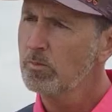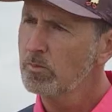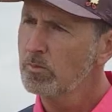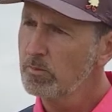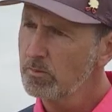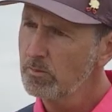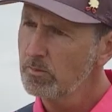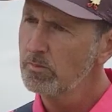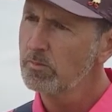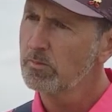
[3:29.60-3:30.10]

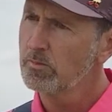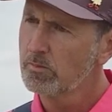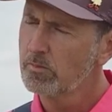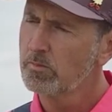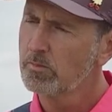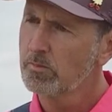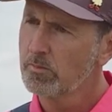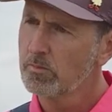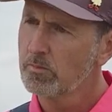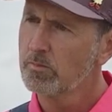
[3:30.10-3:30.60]
as
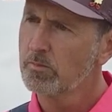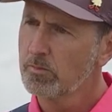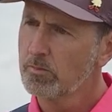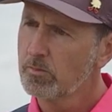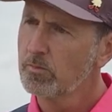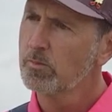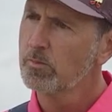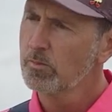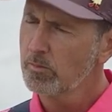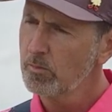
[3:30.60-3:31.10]

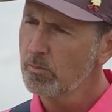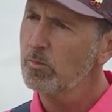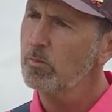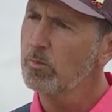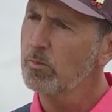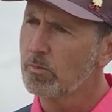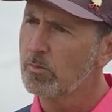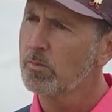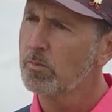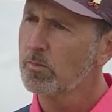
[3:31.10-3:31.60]
long, and
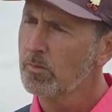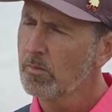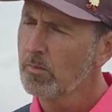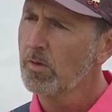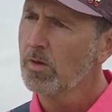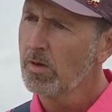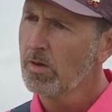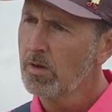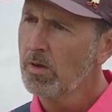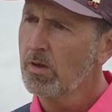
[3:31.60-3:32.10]
therefore you
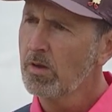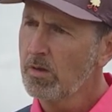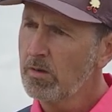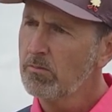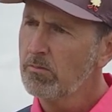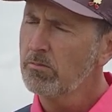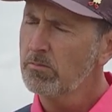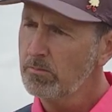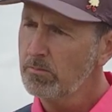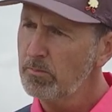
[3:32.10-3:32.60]
can't actually
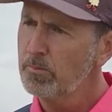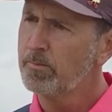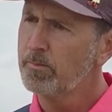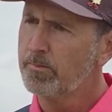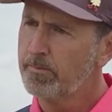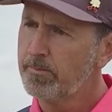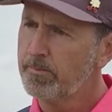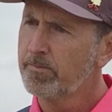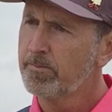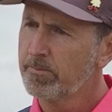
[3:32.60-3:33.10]
get the
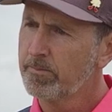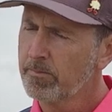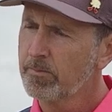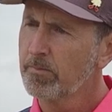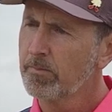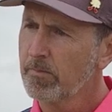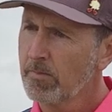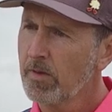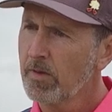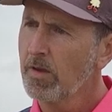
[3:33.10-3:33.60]

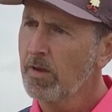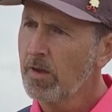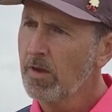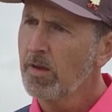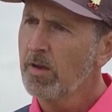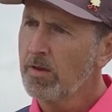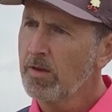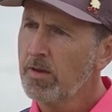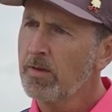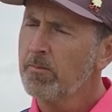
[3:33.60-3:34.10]
hinging
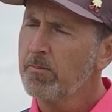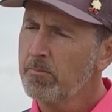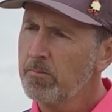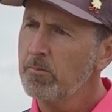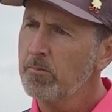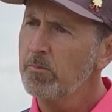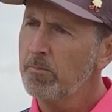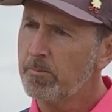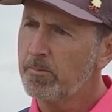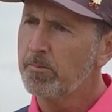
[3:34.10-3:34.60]
working as well.
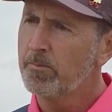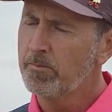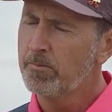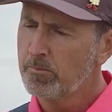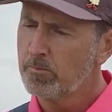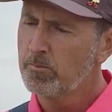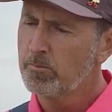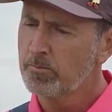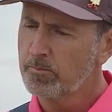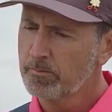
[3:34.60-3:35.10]
So
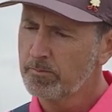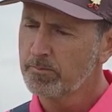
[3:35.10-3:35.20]
that